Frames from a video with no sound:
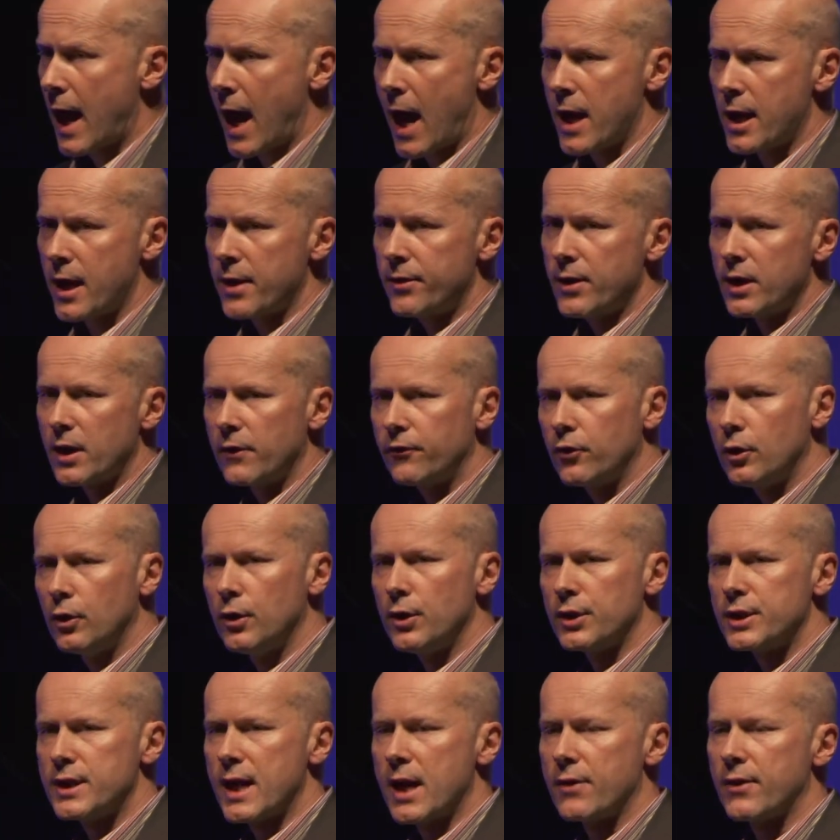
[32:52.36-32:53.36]
And I think if you
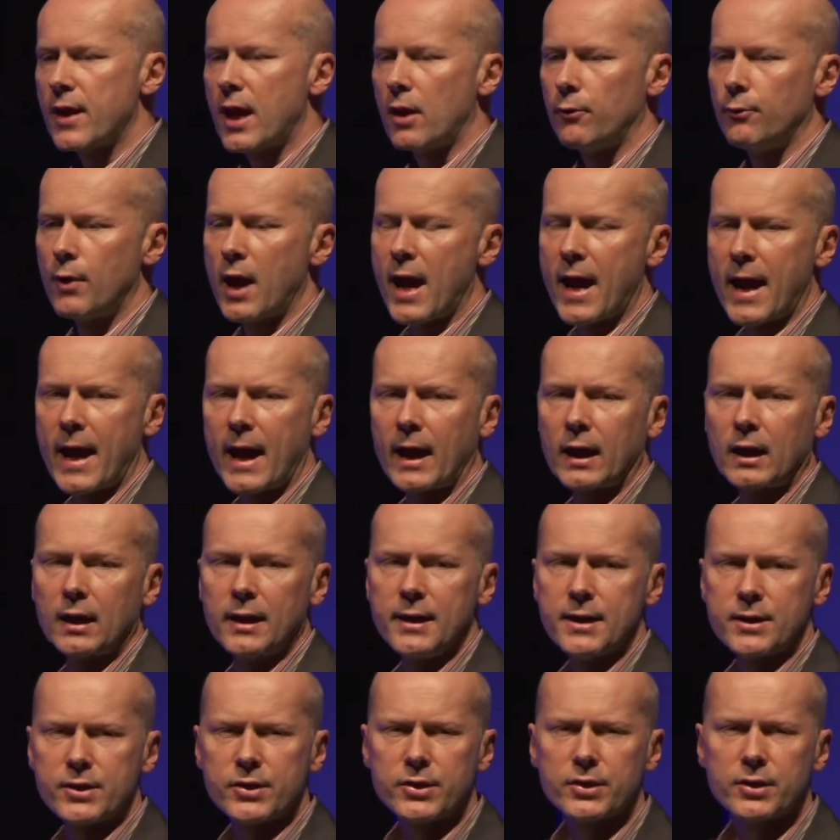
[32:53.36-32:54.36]
look down that right-hand
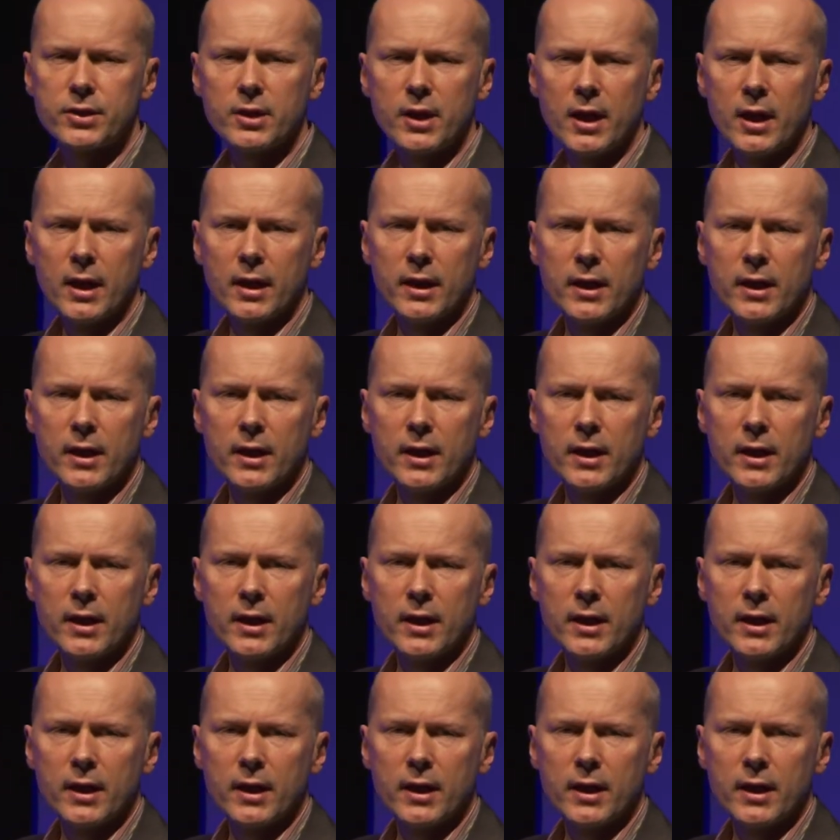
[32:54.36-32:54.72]
list,